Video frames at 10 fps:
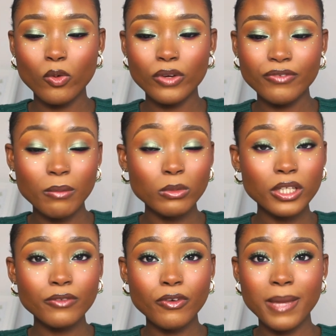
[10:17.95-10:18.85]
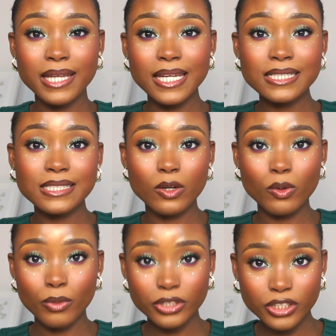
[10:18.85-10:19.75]
oh, if I'm looking for my next
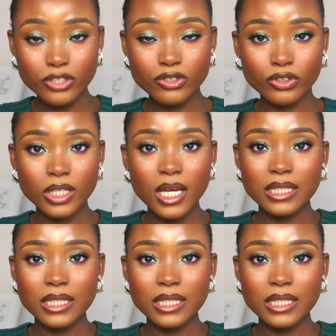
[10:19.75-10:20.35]
accommodation,